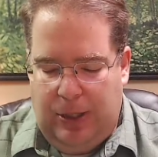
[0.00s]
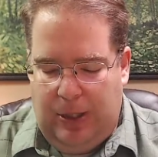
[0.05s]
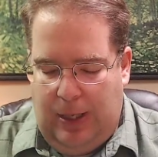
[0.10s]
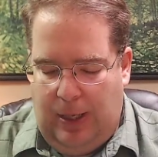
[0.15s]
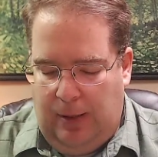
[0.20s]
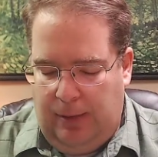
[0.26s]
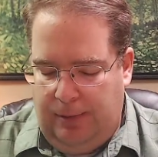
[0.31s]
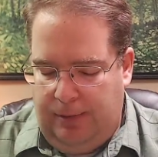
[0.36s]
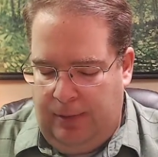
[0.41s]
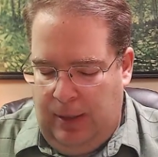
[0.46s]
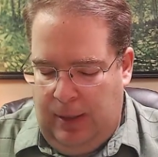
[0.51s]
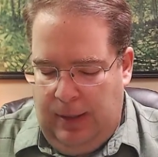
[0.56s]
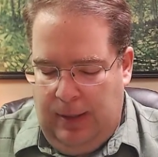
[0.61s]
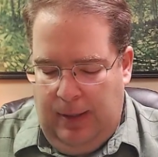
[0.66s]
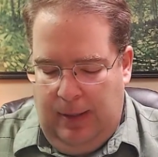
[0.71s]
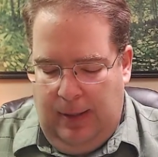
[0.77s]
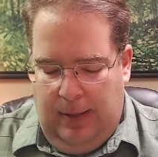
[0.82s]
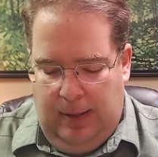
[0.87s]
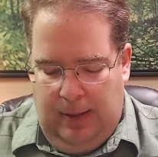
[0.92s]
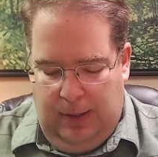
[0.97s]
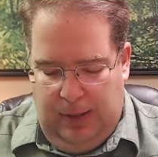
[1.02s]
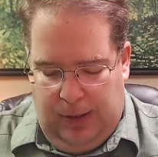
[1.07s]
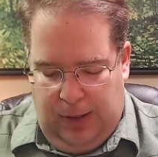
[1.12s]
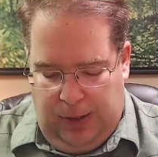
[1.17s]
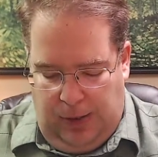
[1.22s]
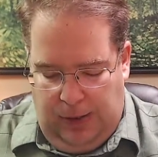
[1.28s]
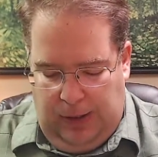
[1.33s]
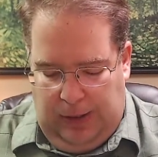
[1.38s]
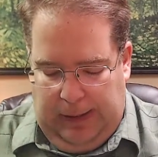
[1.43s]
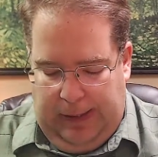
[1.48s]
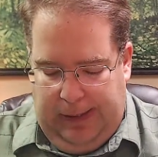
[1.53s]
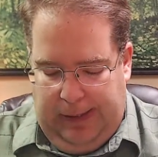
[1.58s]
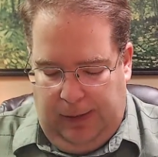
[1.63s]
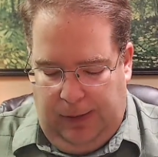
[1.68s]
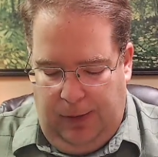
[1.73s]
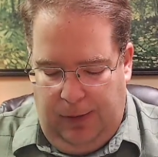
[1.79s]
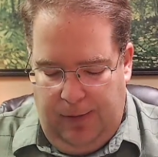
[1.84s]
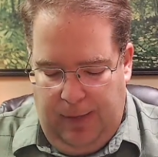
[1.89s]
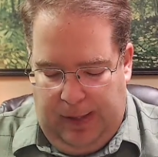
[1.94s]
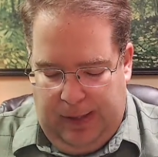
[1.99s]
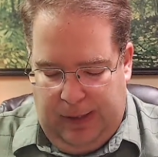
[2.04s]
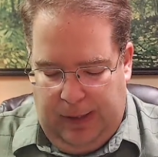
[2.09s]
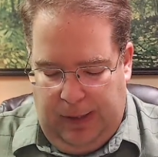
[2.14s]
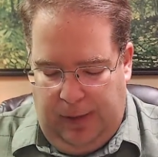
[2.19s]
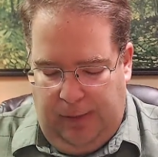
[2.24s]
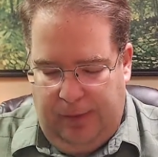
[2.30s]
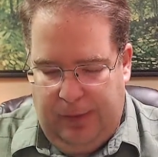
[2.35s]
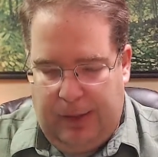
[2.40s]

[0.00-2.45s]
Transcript: and I'll certainly include myself.